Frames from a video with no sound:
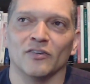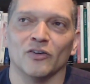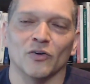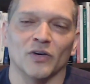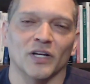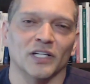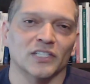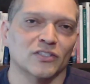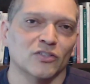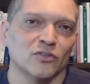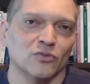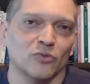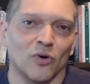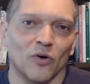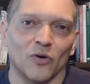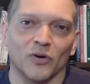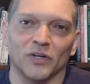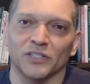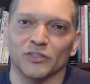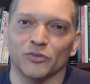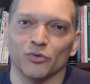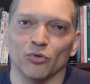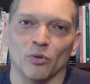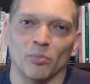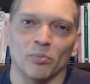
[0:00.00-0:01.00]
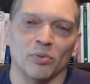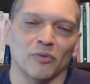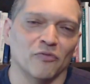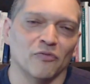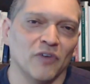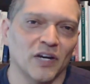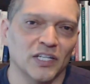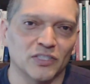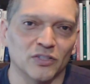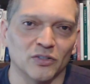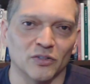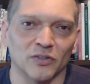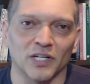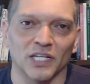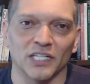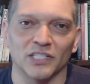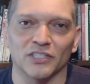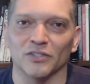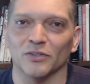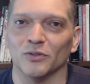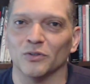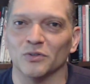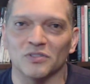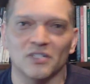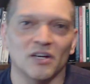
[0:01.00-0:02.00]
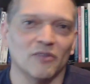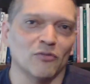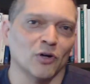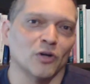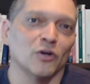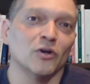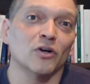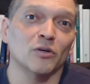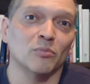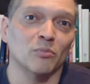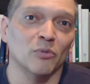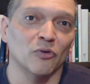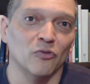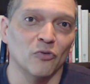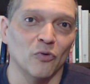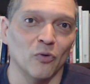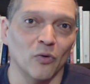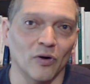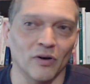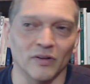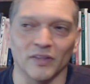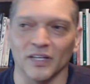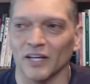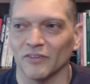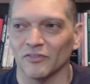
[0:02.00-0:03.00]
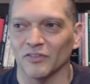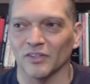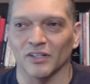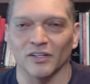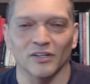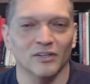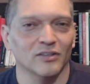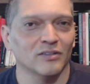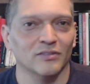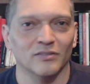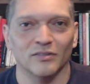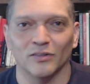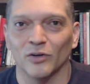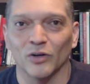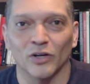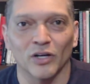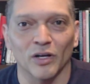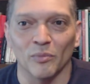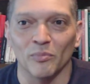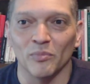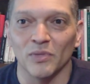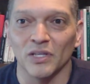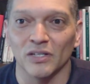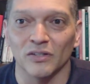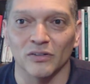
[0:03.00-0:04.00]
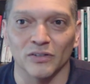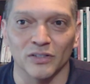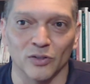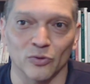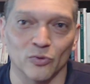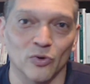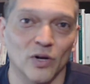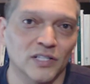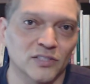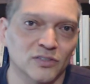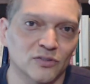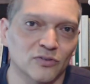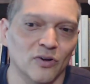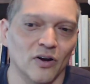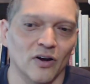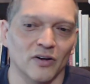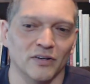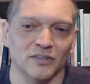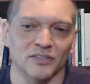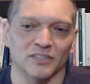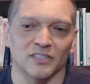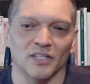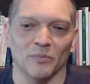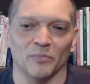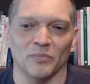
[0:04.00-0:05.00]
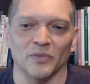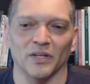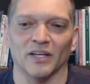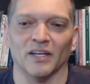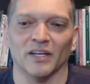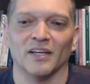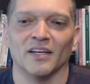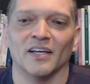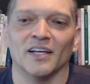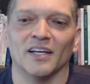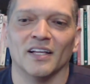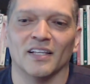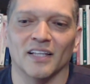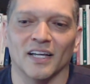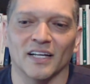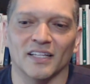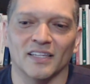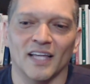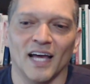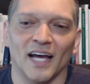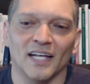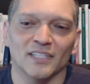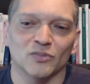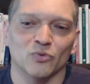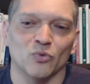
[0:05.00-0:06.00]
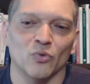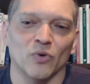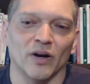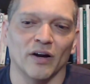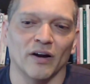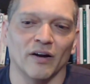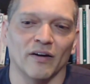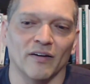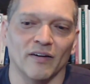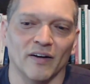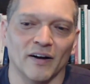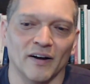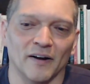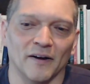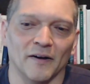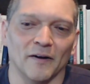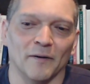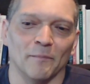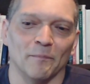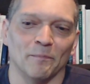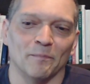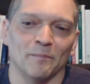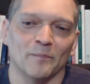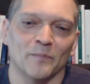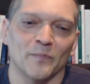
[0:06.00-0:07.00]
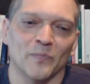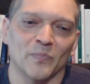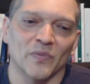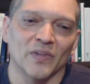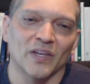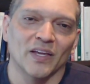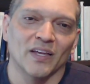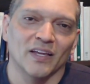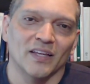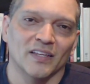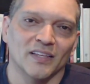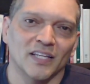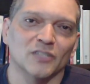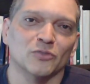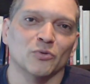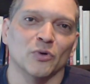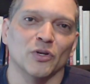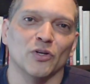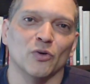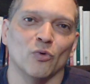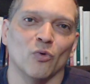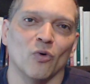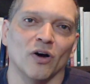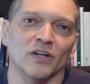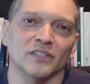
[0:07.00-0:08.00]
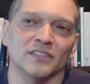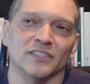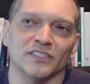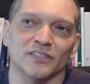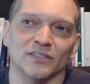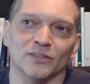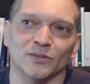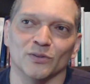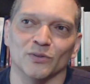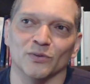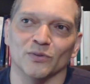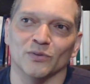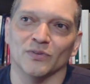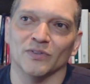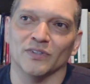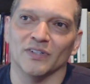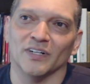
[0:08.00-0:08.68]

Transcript: gets thrown into a professional kitchen who's never cooked before, and they have to cook a meal in a restaurant or something. Like that's where you want to